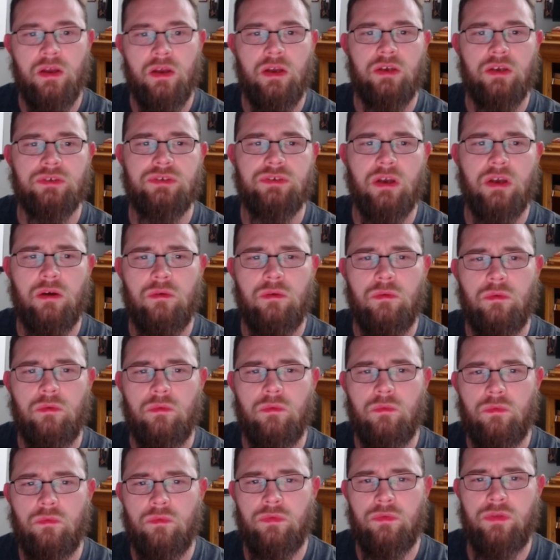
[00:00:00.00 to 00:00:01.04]
So,
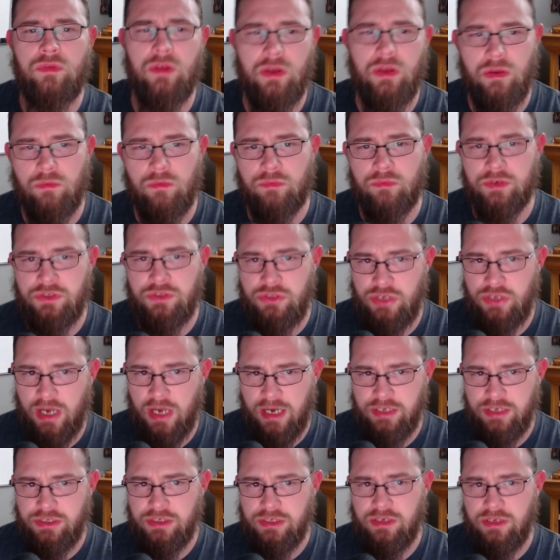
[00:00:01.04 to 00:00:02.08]
the
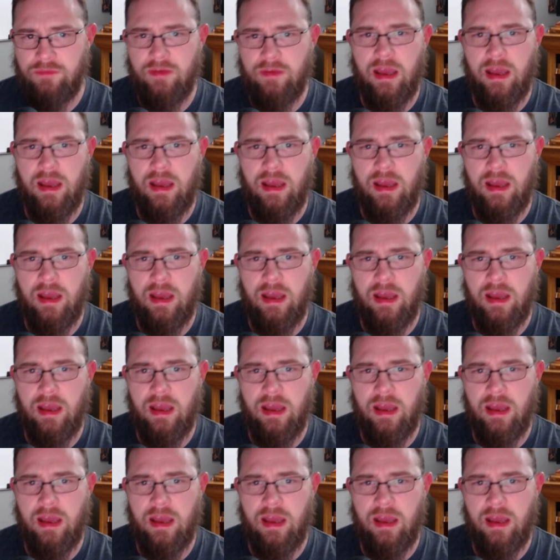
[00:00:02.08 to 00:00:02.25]
rejection of